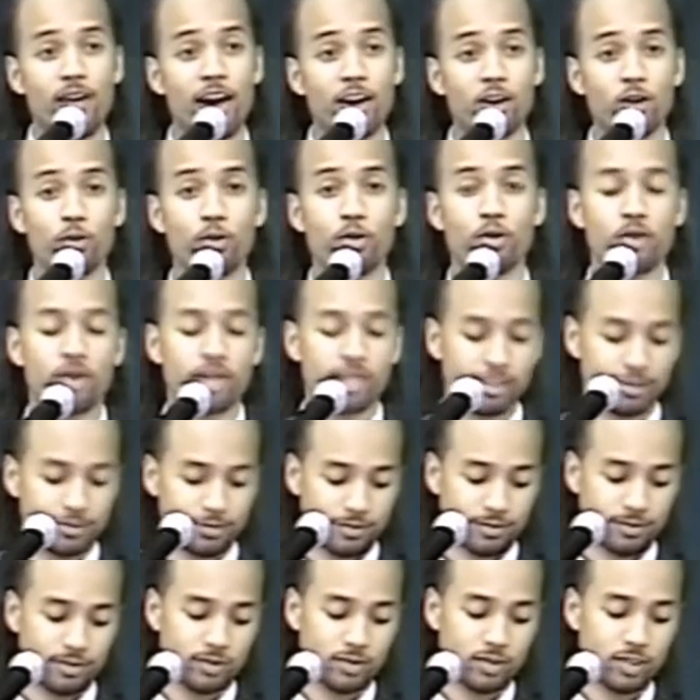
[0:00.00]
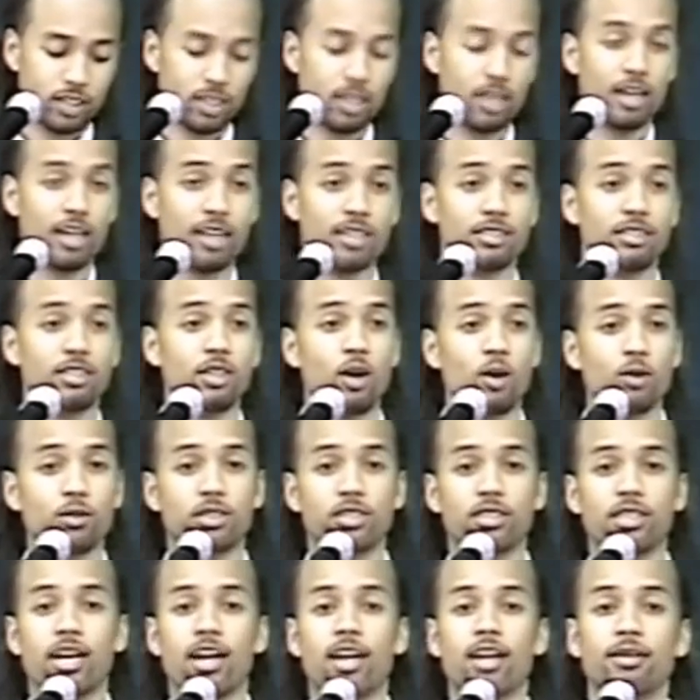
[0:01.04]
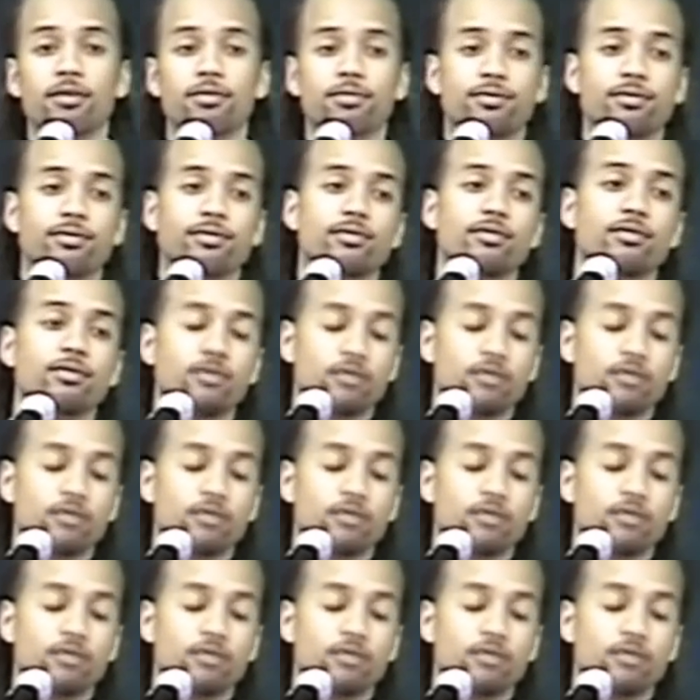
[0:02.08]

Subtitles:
Final point, don't stop.